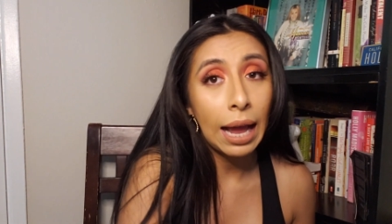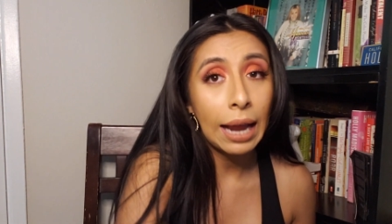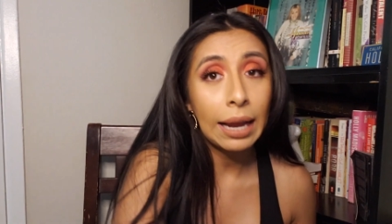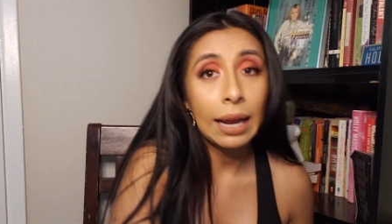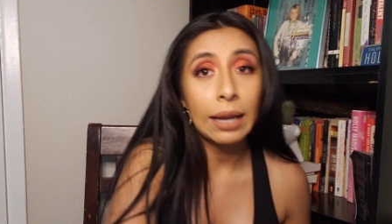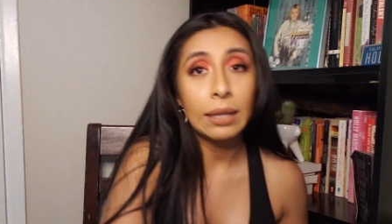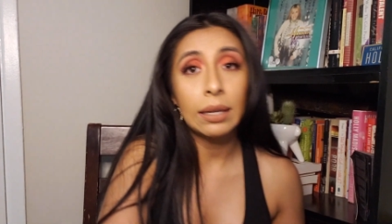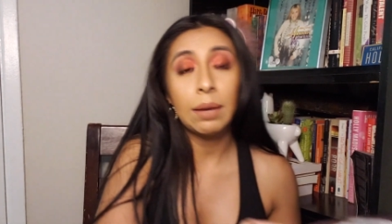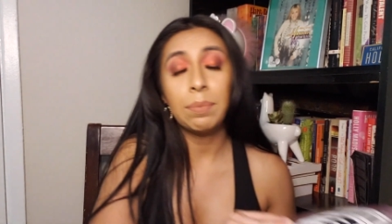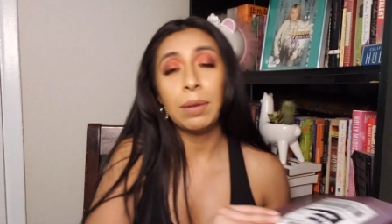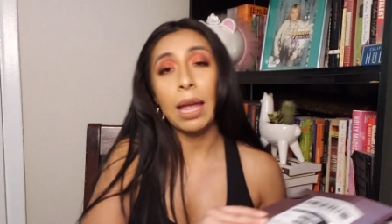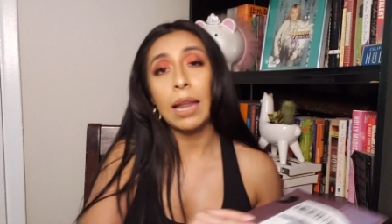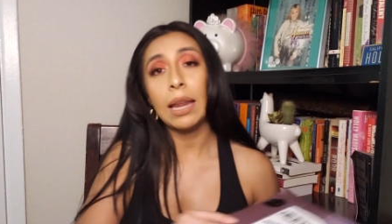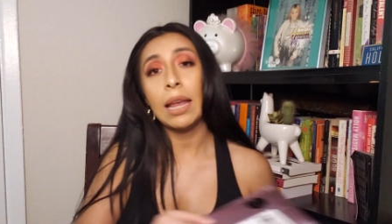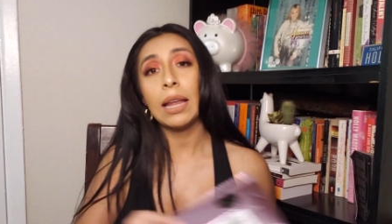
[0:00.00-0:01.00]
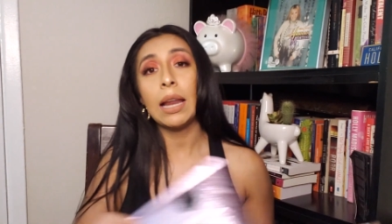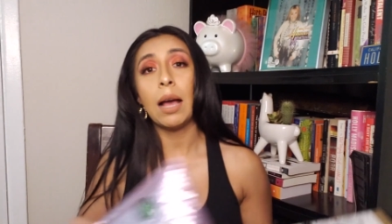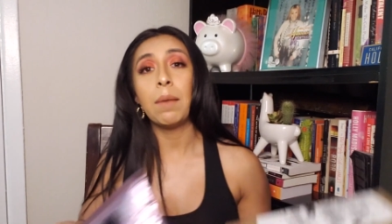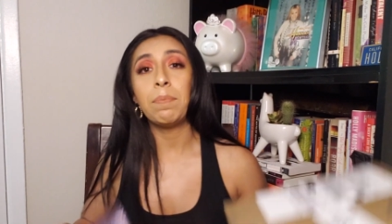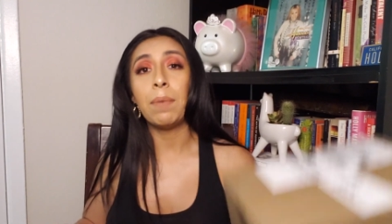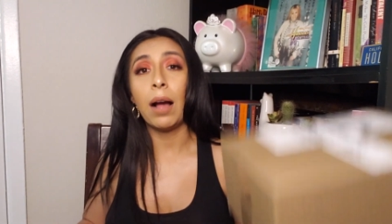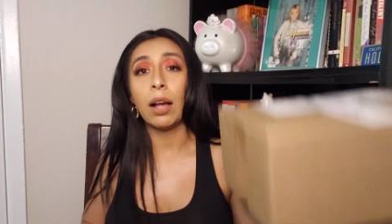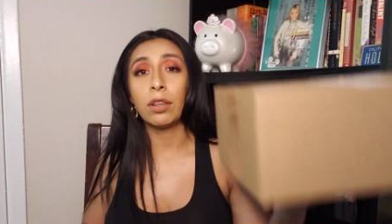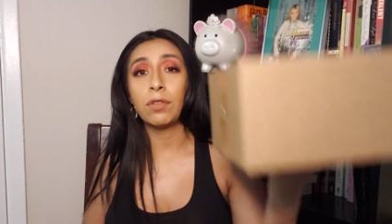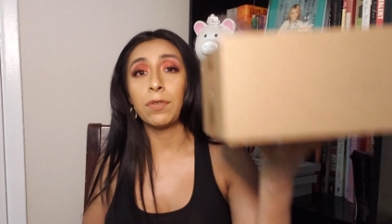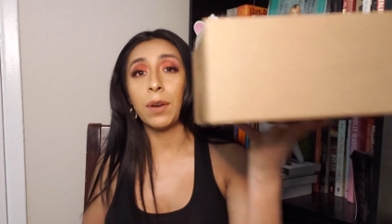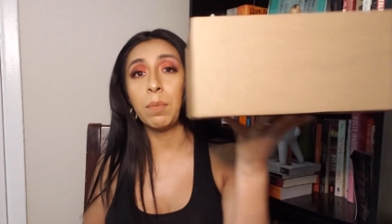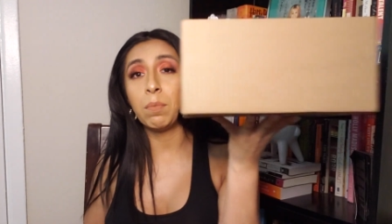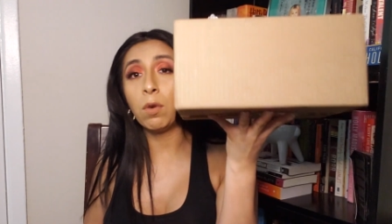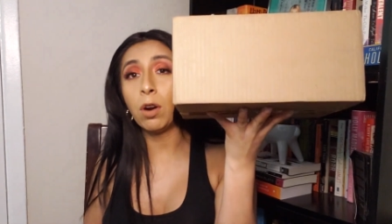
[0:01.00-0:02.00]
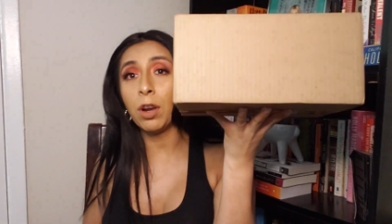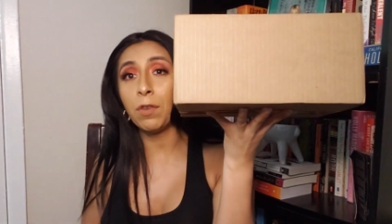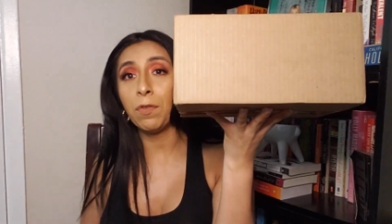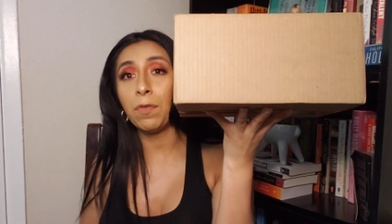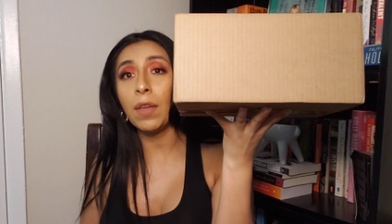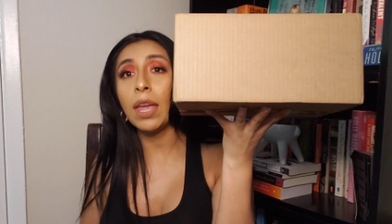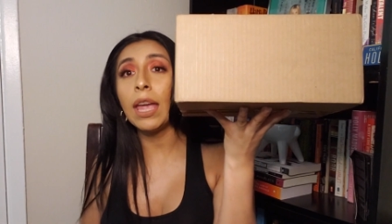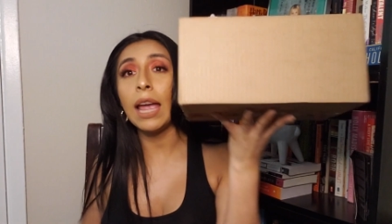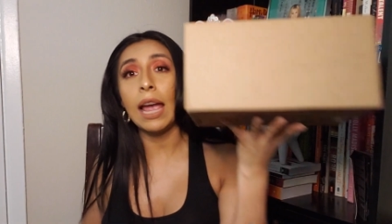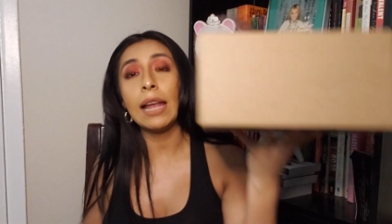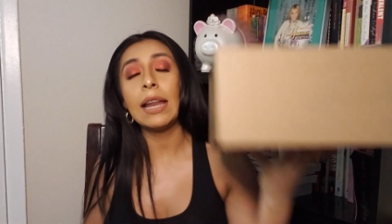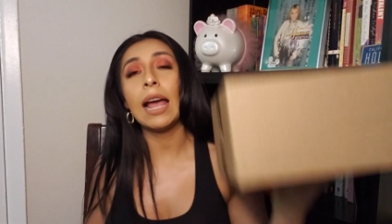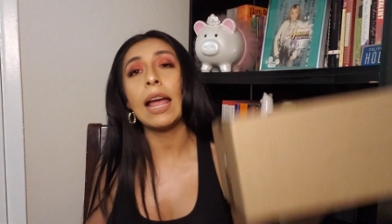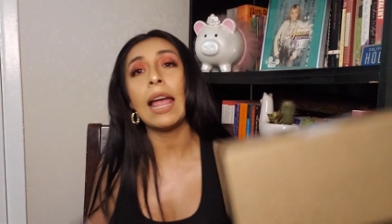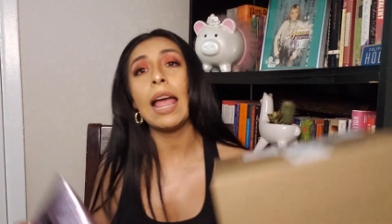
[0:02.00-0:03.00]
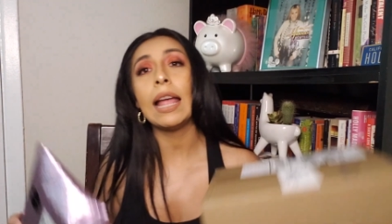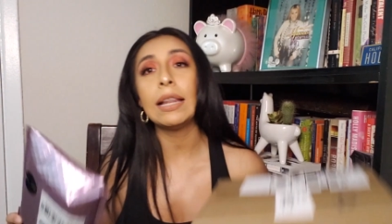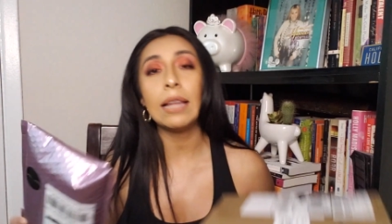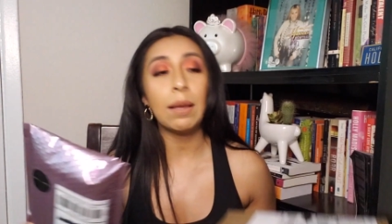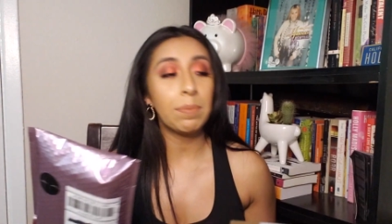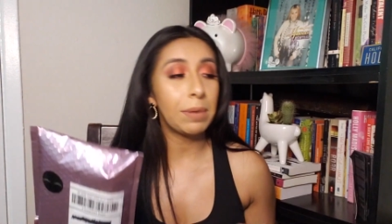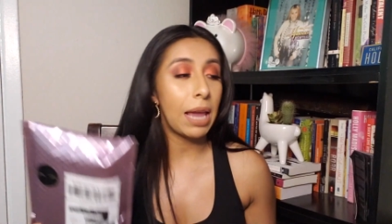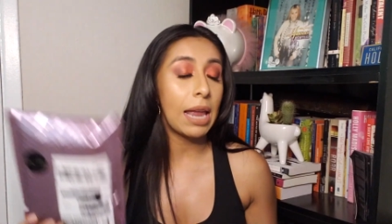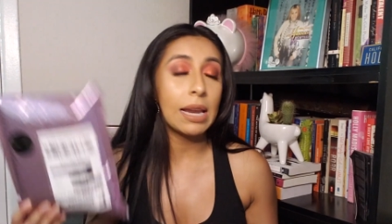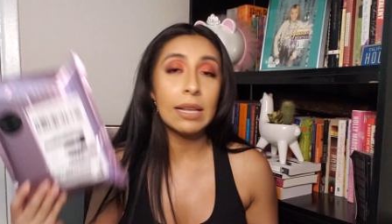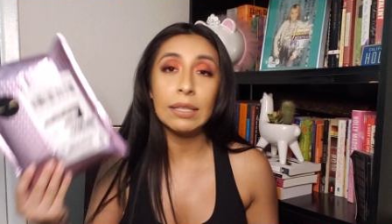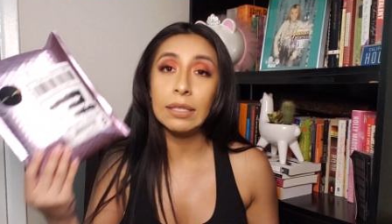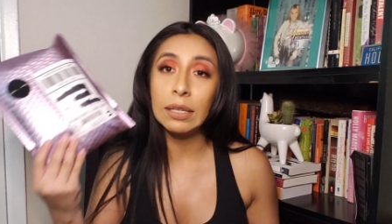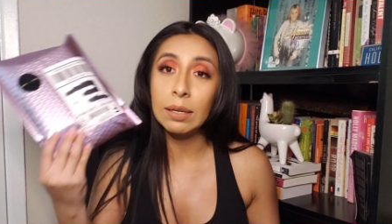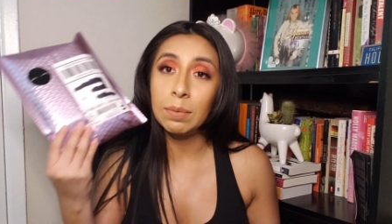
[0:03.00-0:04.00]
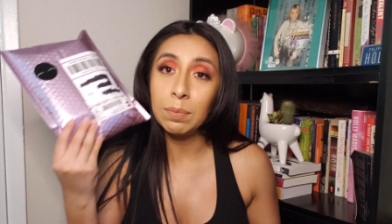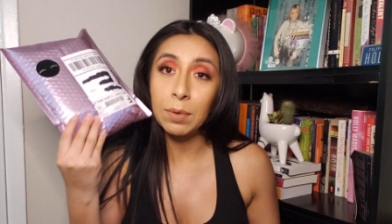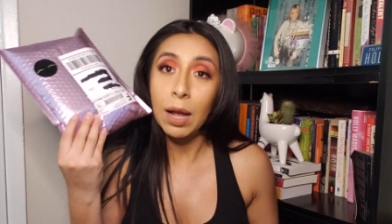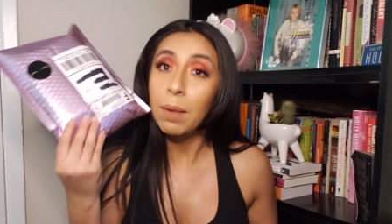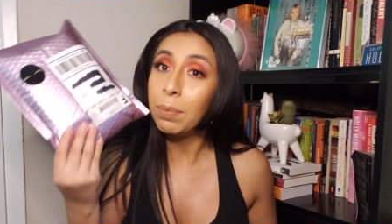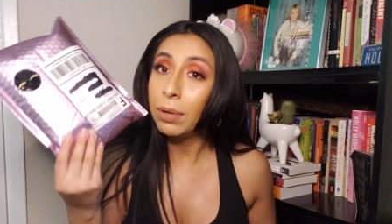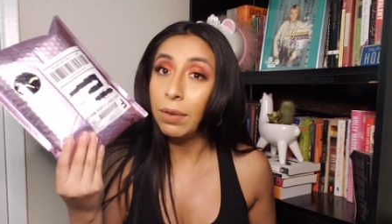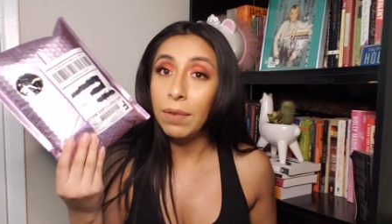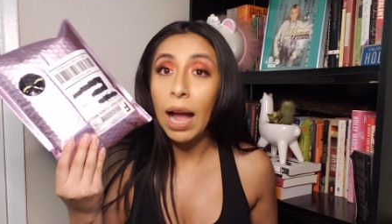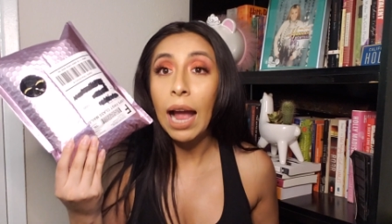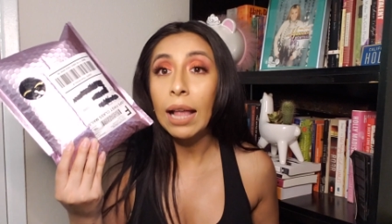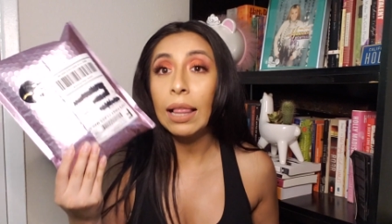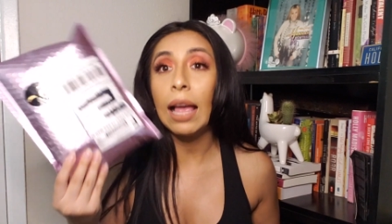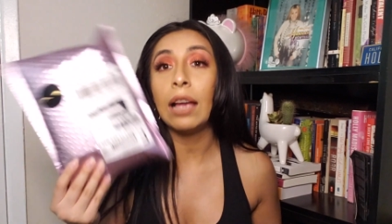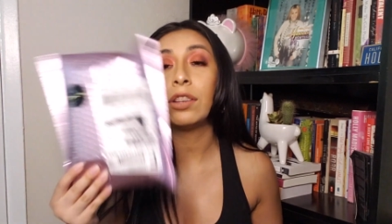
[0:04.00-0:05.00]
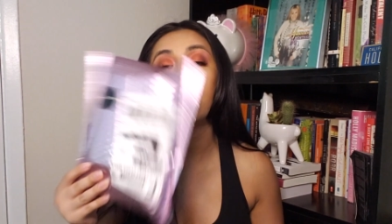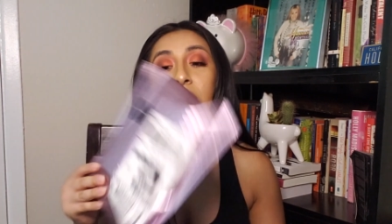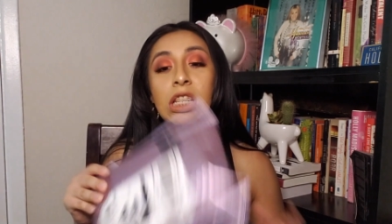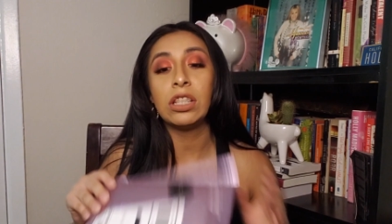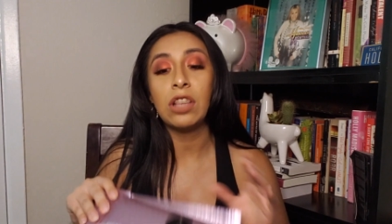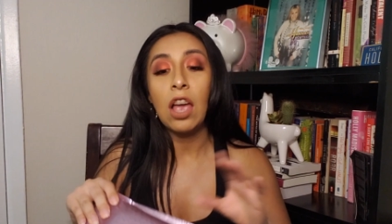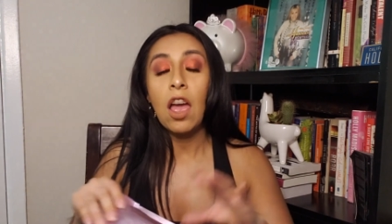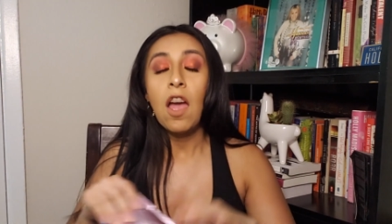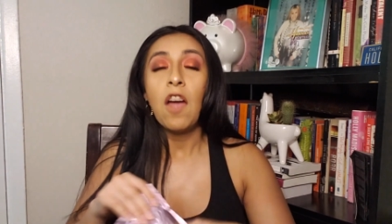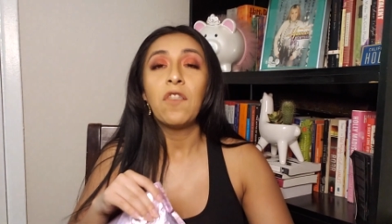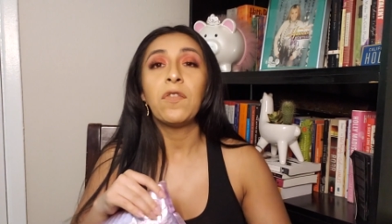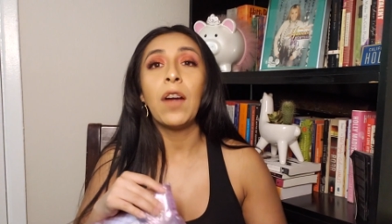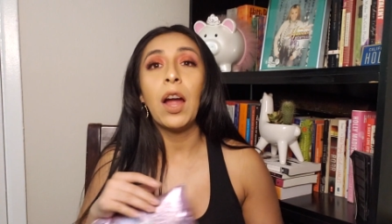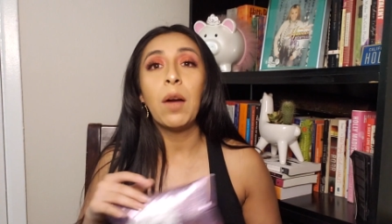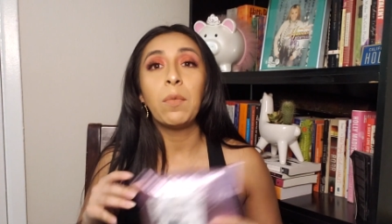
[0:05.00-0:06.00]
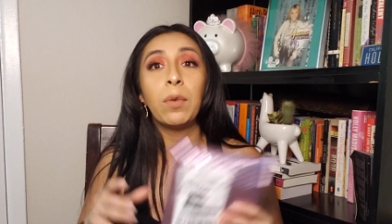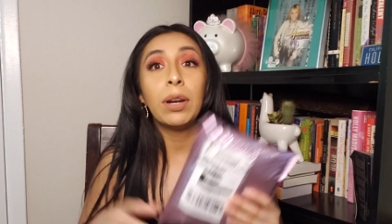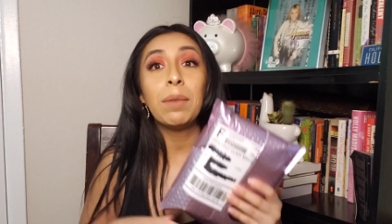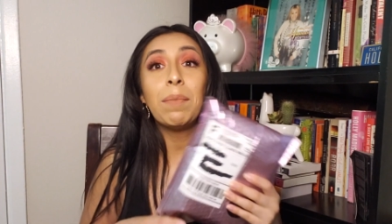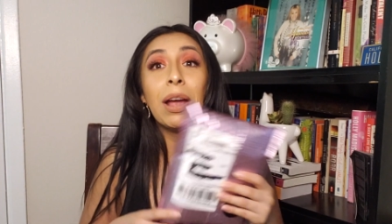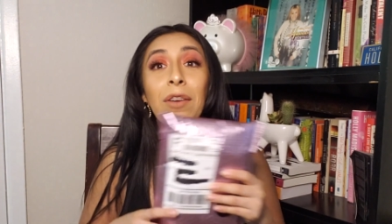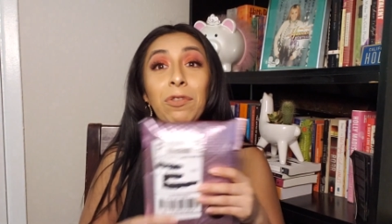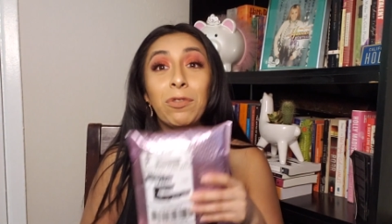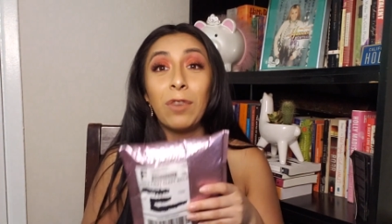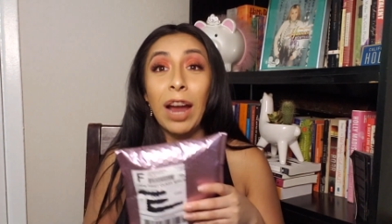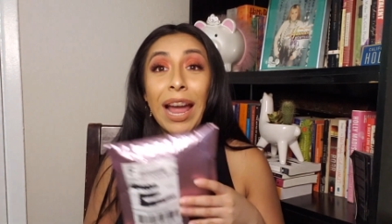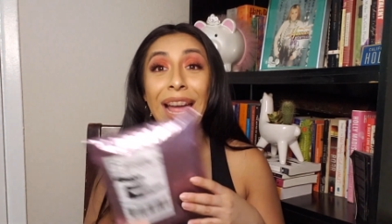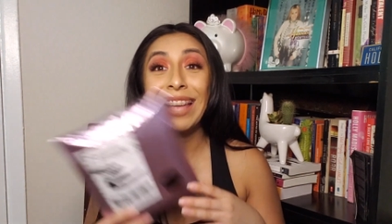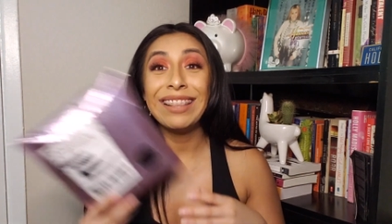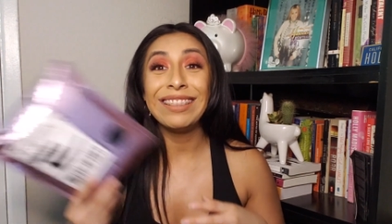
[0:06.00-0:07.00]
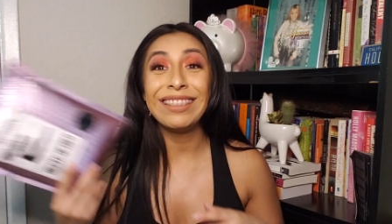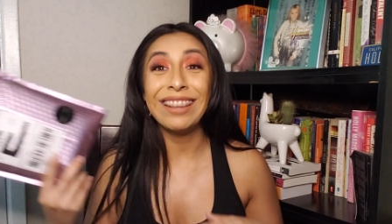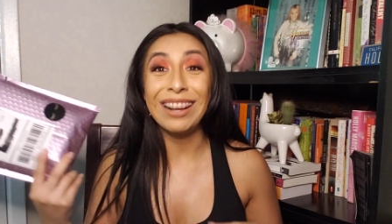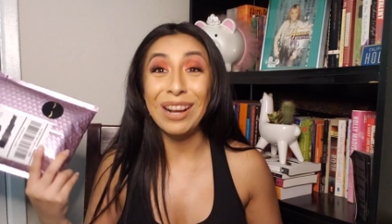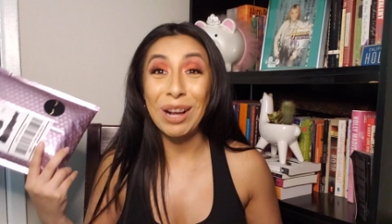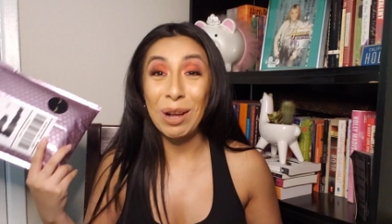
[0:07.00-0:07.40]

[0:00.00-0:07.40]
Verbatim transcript: I end up getting a box from Morphe, and I end up getting some couple of eyelashes from one of my friends'